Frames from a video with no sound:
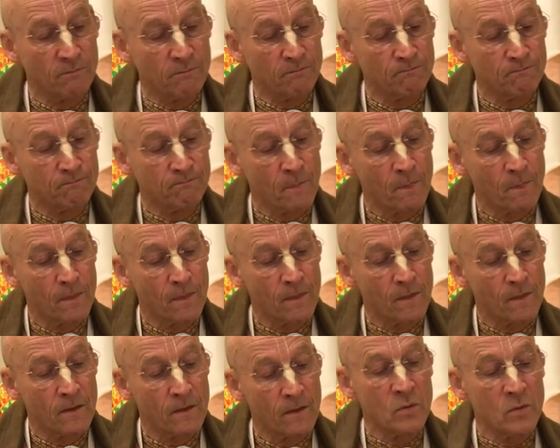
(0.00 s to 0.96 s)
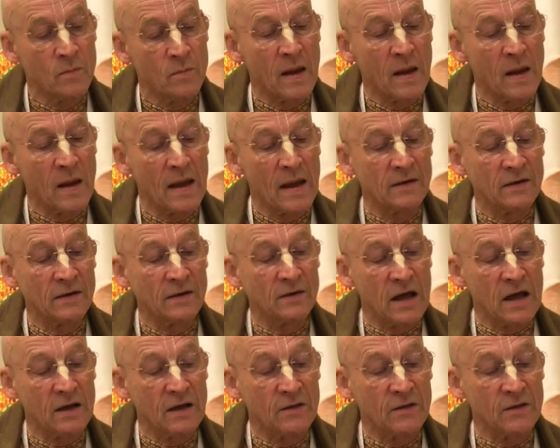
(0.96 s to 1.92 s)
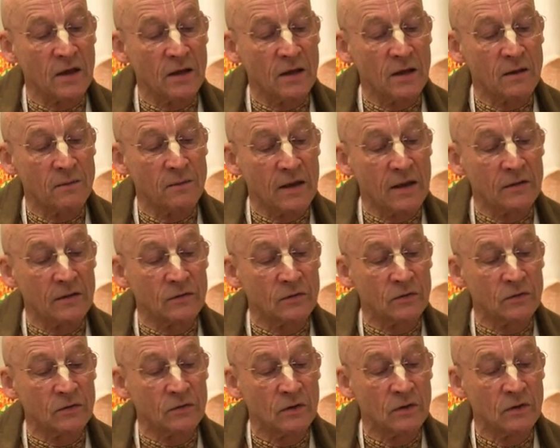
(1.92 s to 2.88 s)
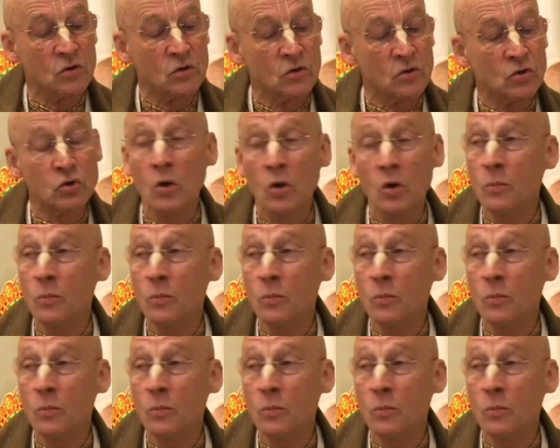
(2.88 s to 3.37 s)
We may discard them as superficial